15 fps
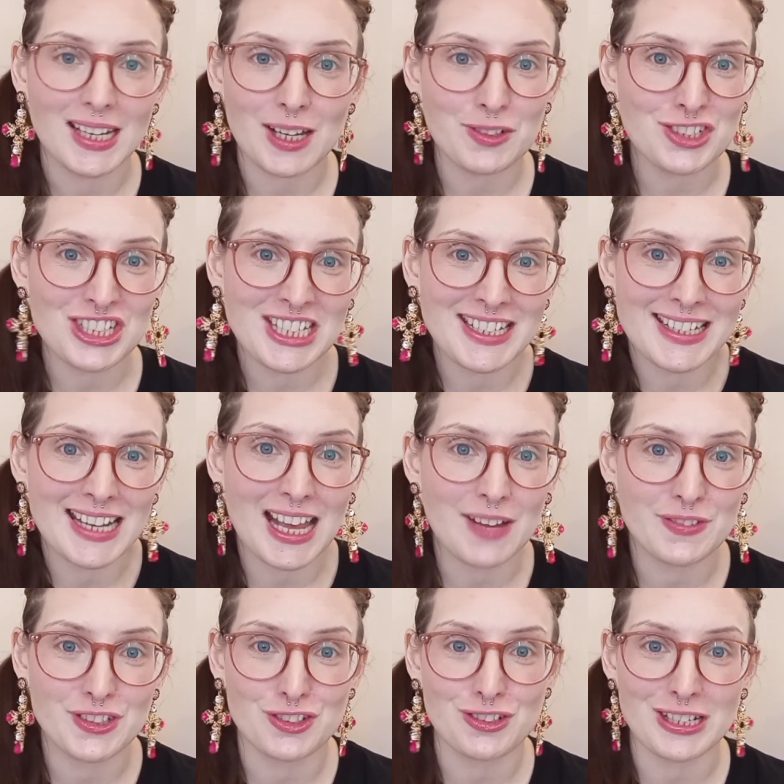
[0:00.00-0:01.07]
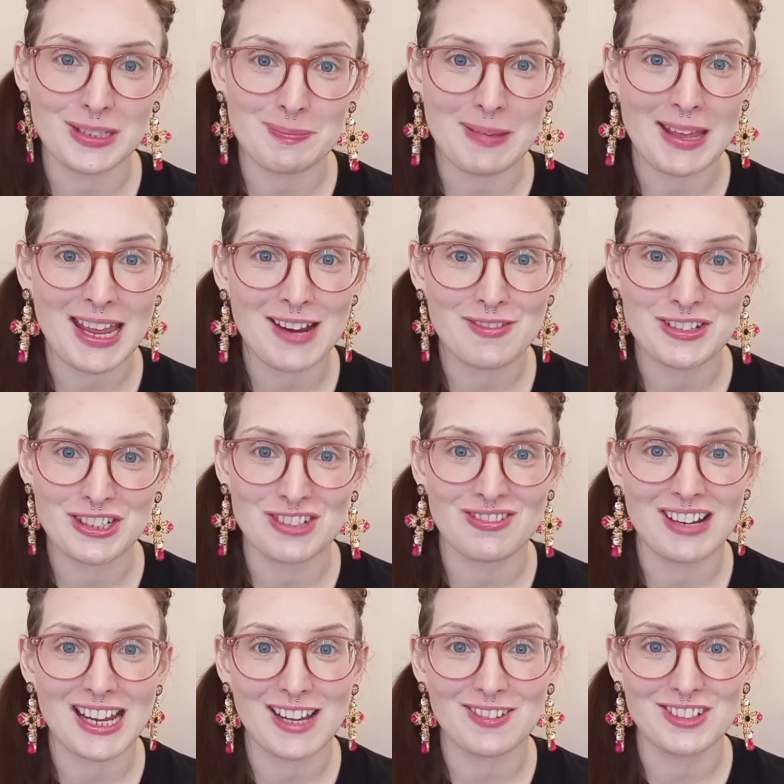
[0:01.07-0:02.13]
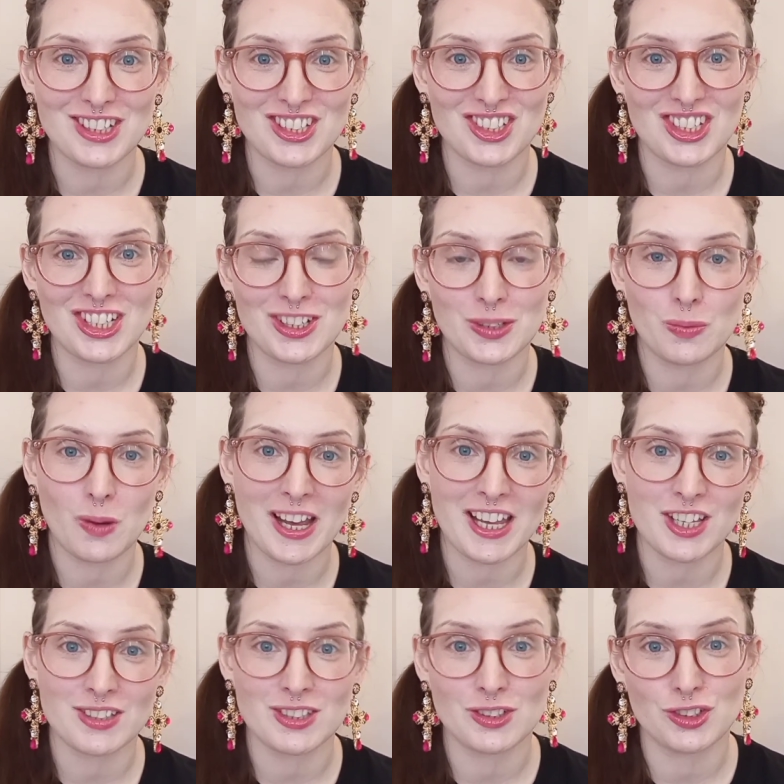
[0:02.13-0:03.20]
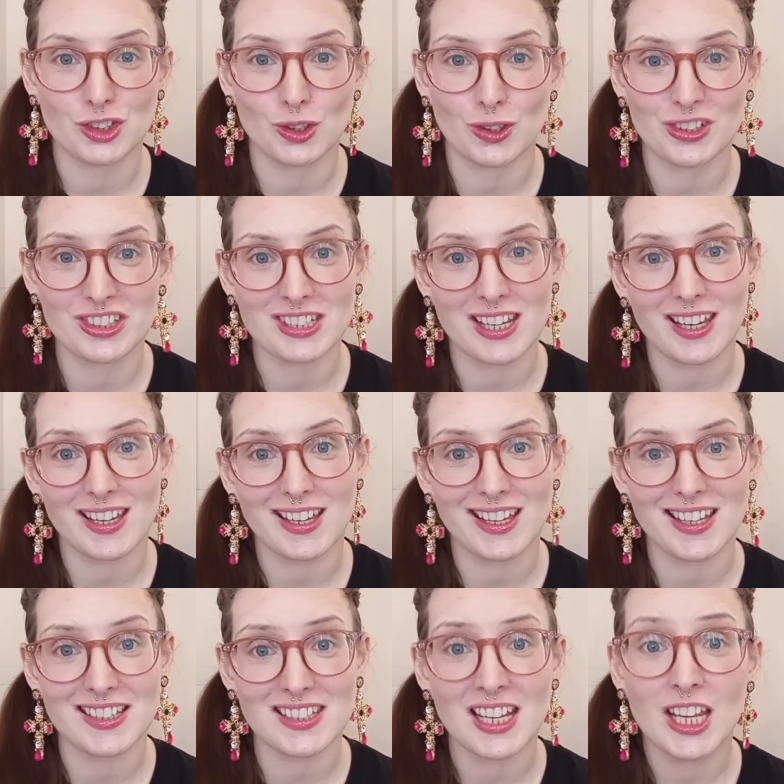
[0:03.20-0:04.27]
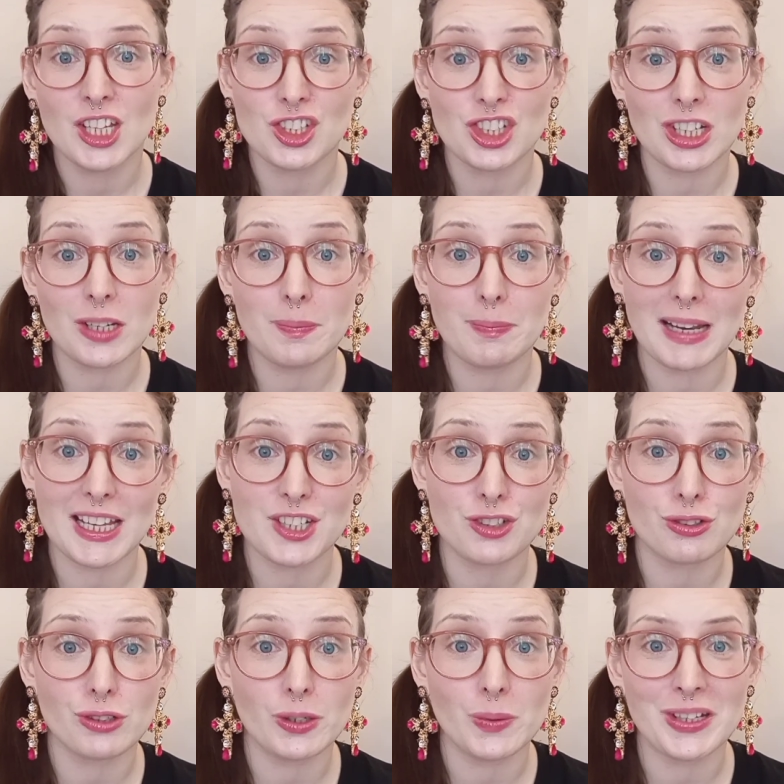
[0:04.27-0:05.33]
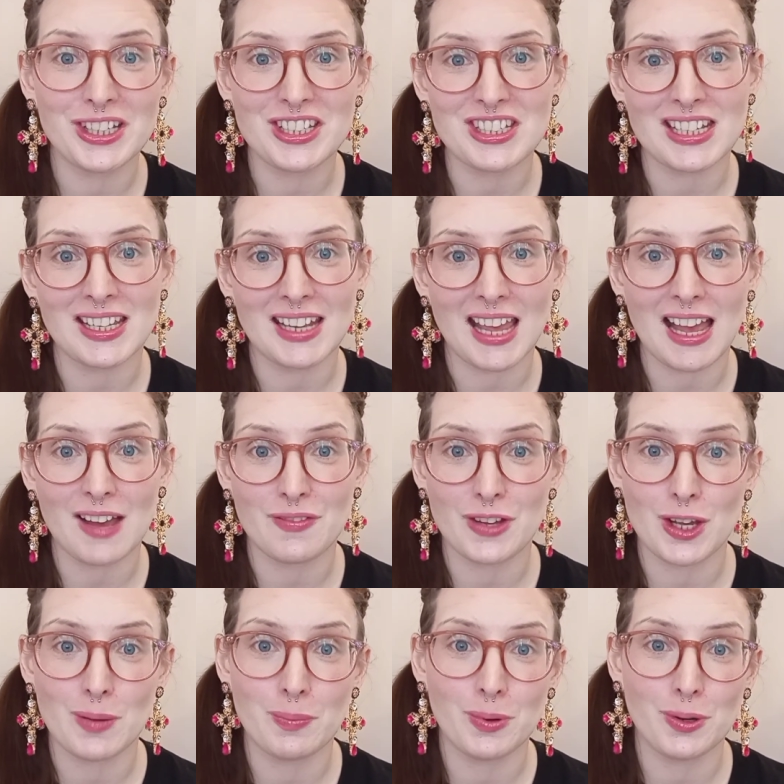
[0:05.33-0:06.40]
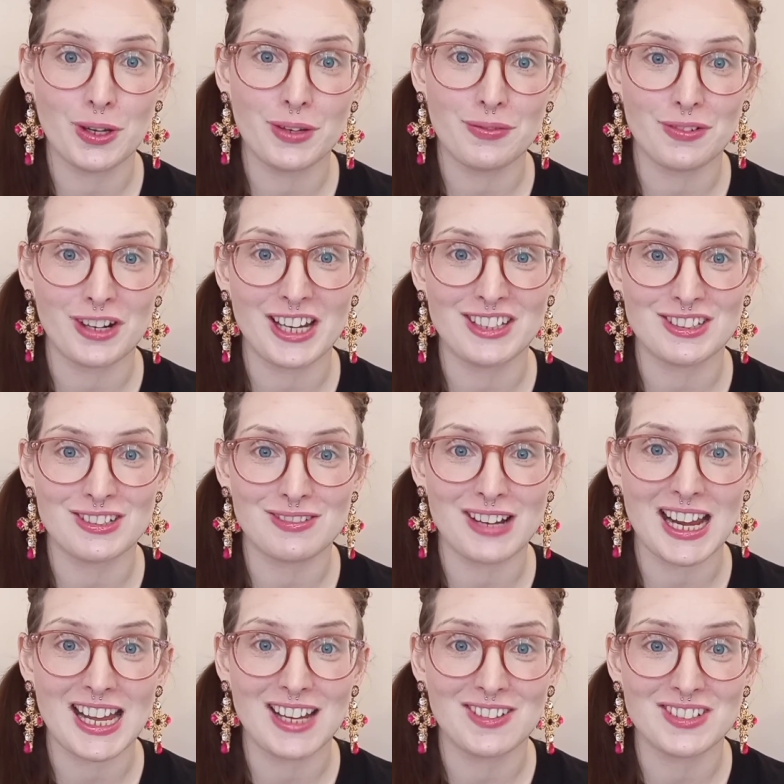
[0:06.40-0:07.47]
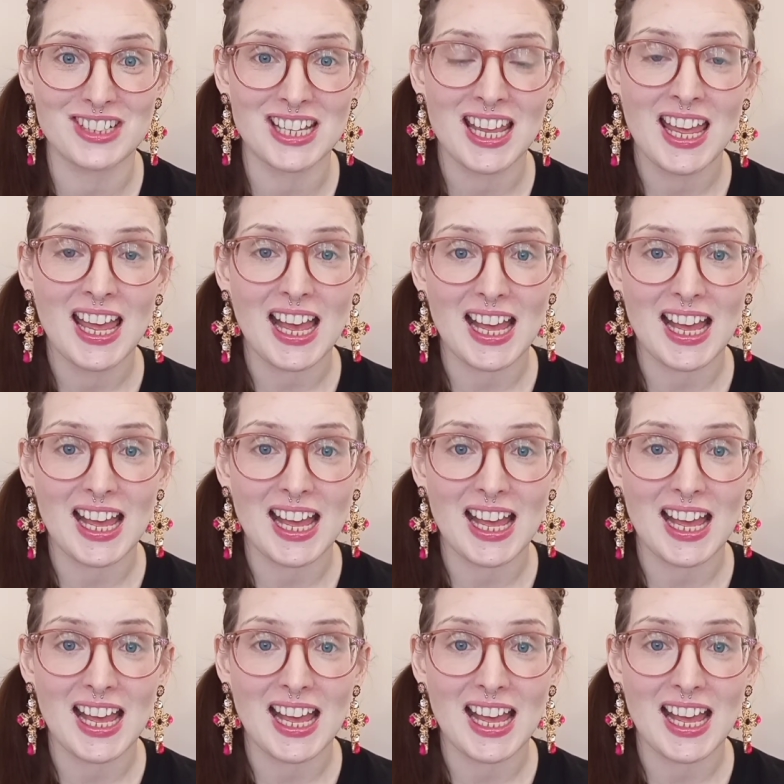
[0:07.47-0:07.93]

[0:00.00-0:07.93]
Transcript: Now she didn't have a strict parent around, she could wear short skirts, she could play truant and have her boyfriend around.